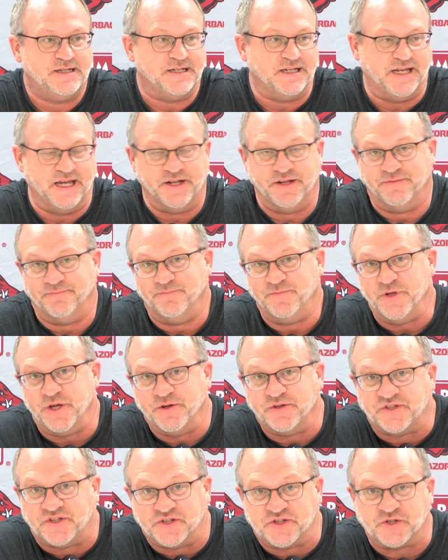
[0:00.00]
getting
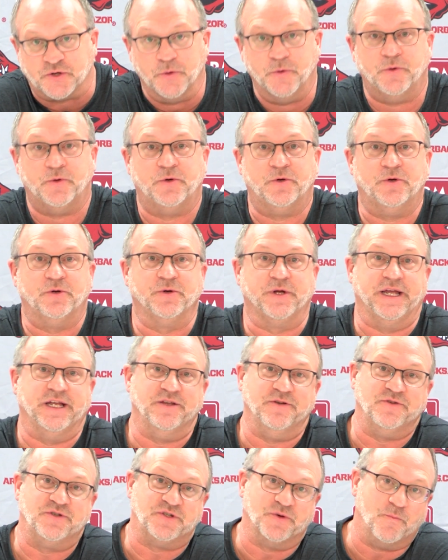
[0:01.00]
used to school,
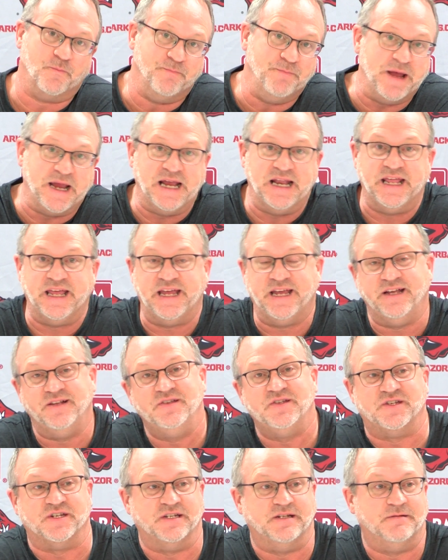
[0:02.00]
getting used to
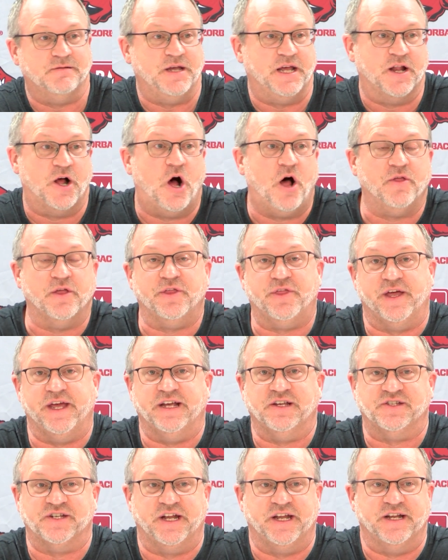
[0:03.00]
meetings and all the
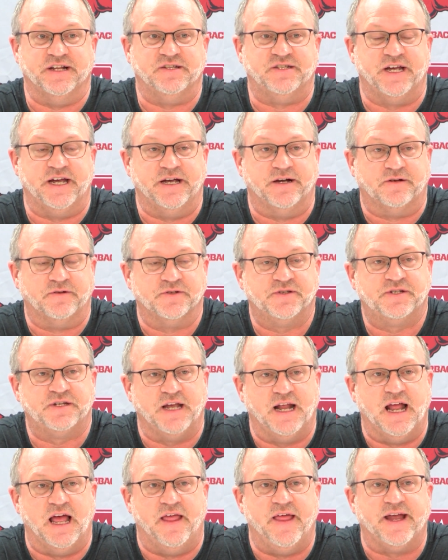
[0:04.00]
things that it entails.
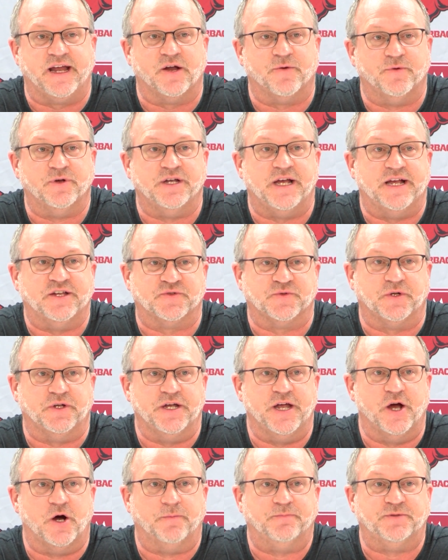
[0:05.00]
And I think it has
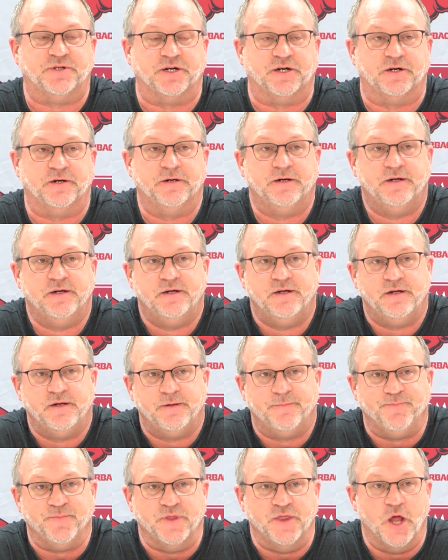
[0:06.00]
really helped her
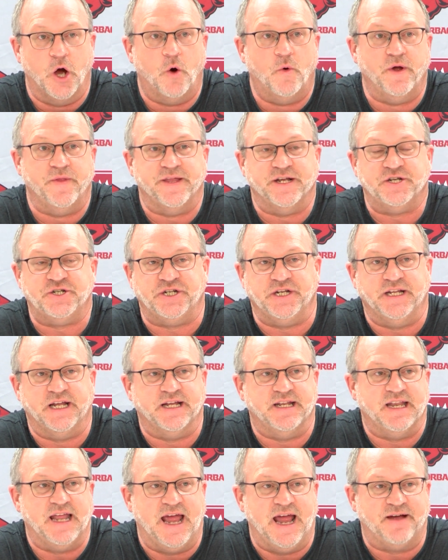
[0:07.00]
knowing that she
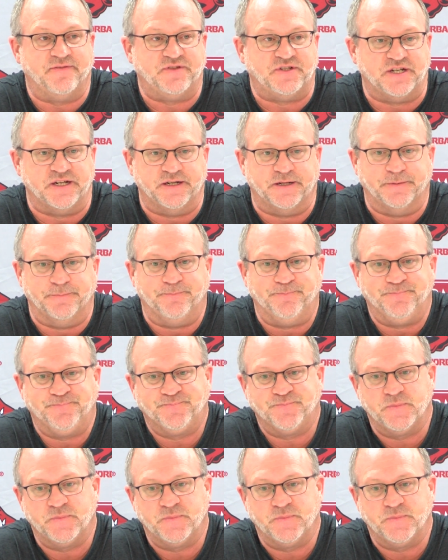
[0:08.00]
doesn't have to,